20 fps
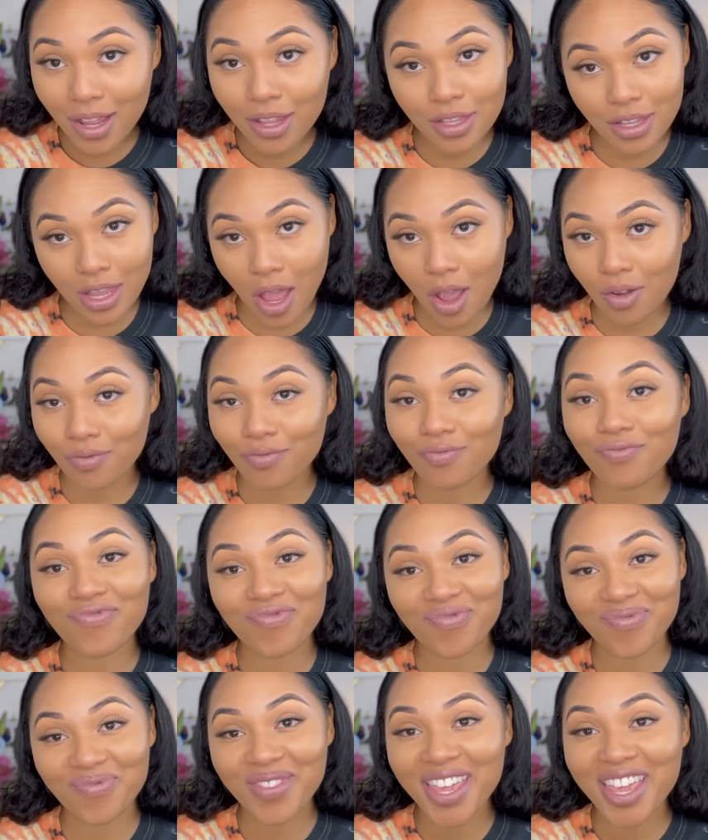So
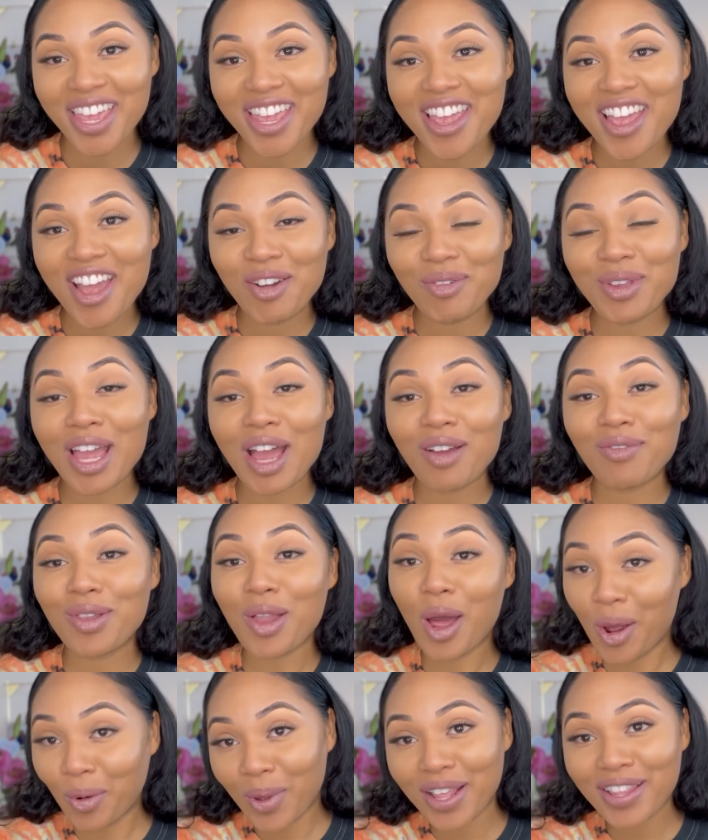we have a
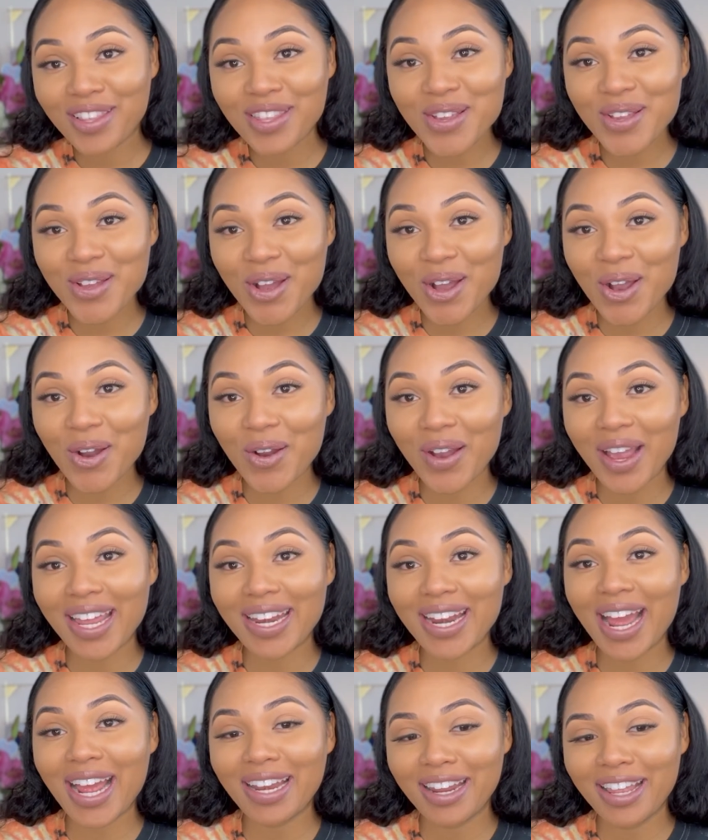long ways to go,
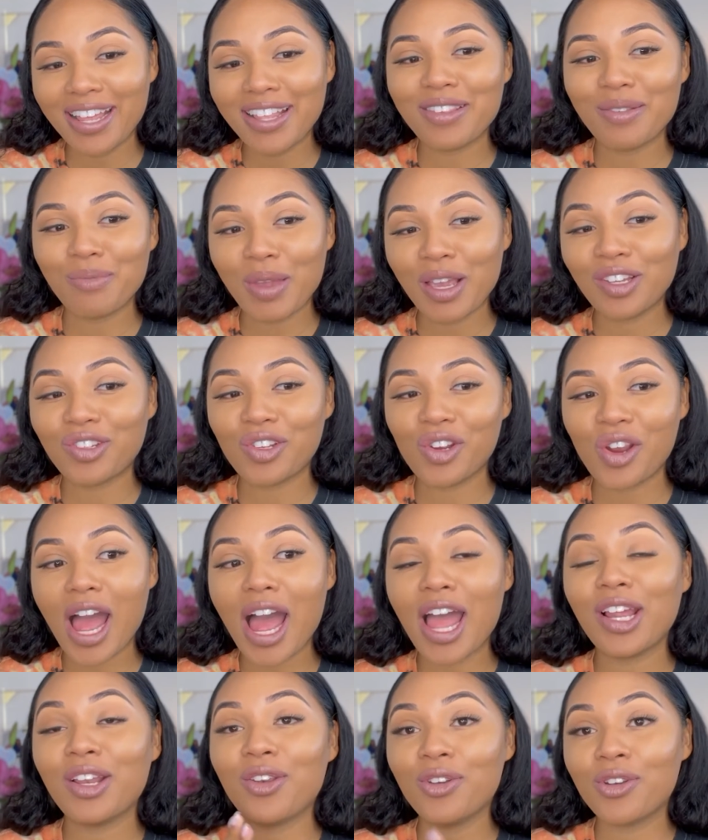and I need to make sure
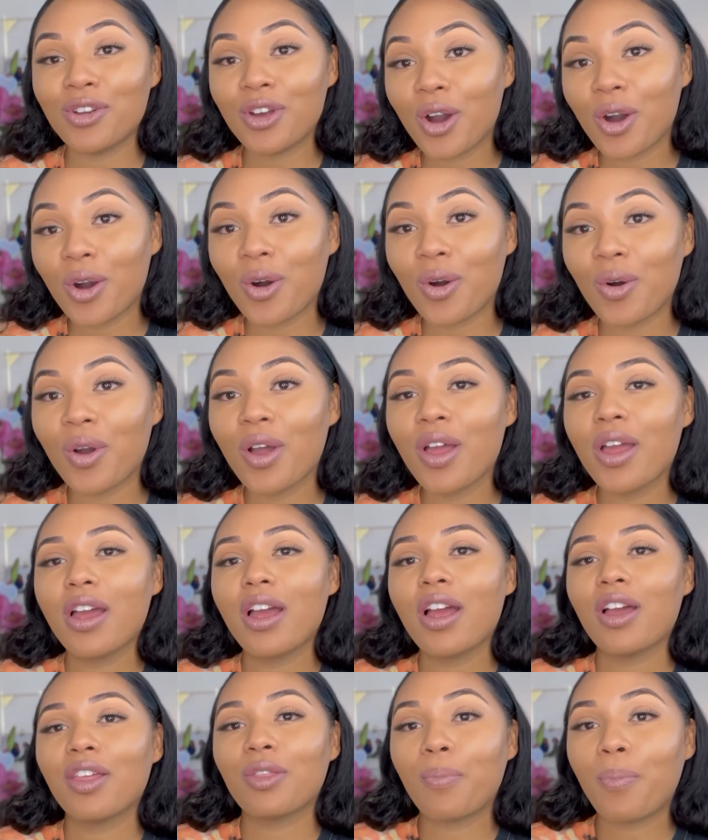I know
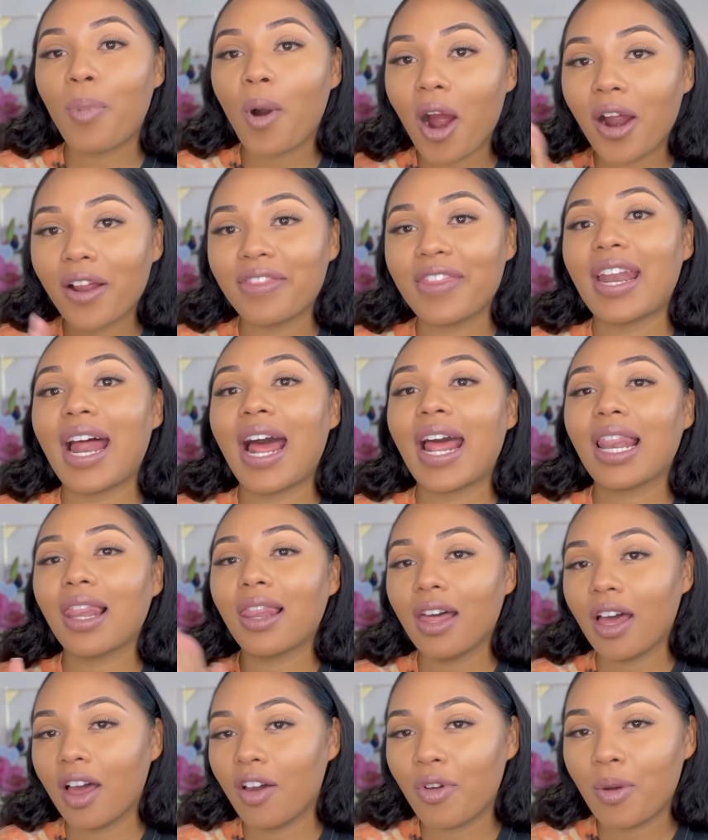the part that I
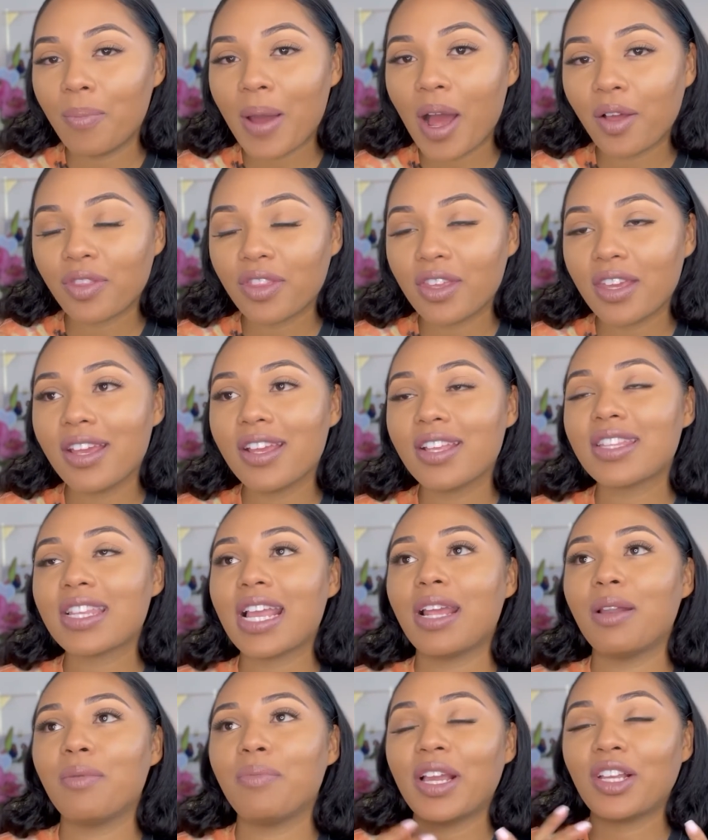love about this
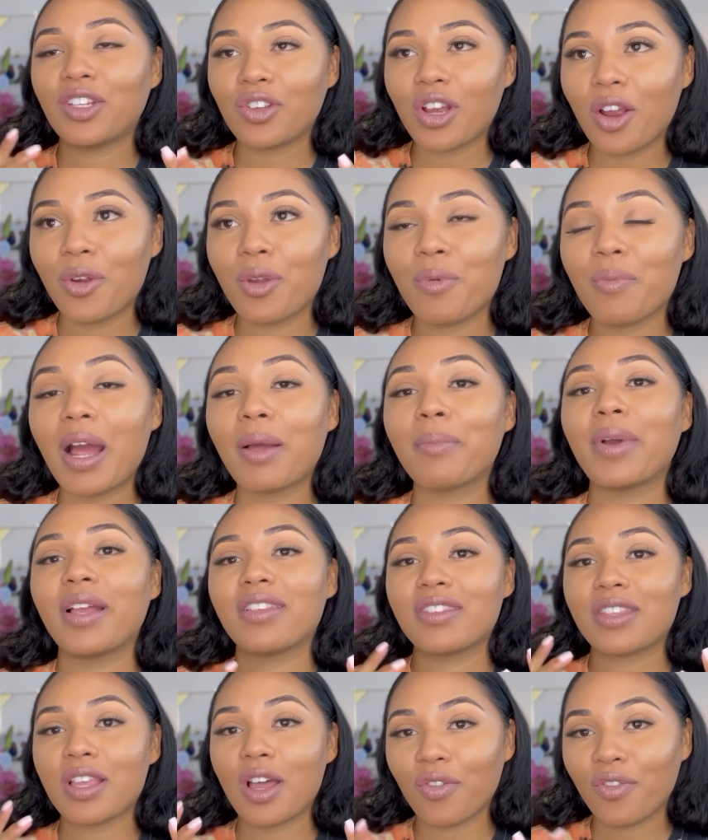and make sure I remind
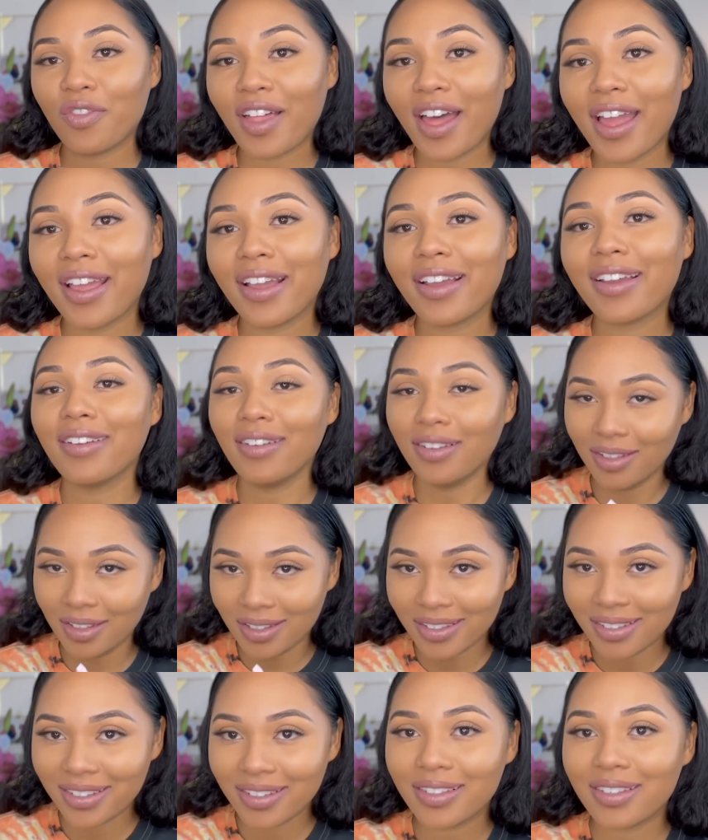myself, like,
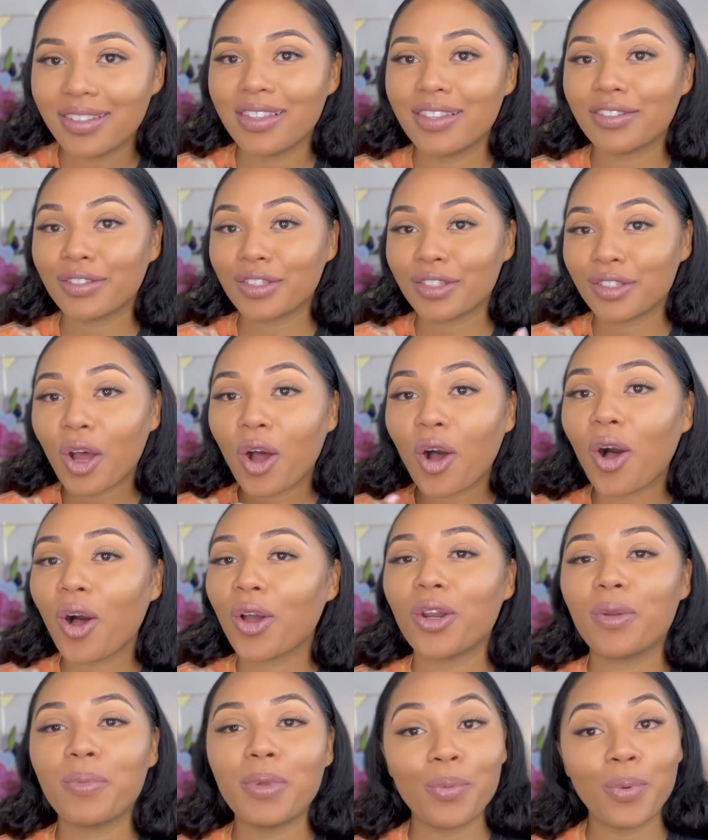this is all
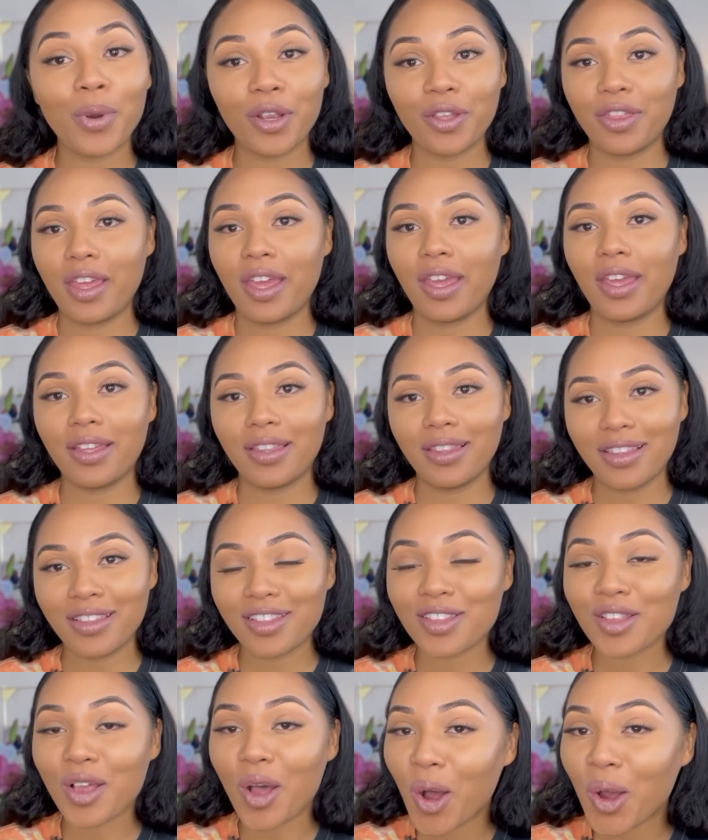going to be worth it.
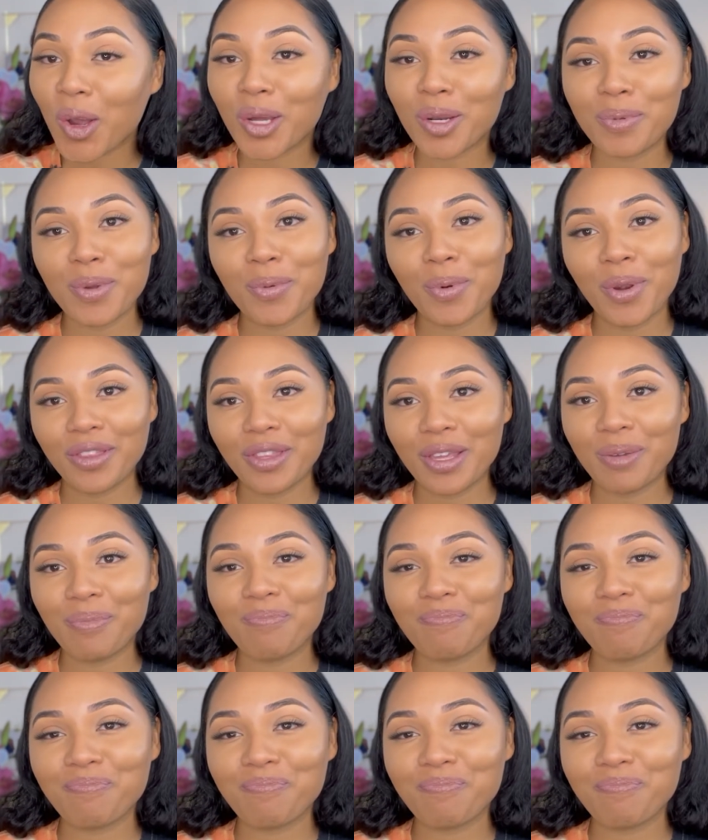This is all going to be worth it.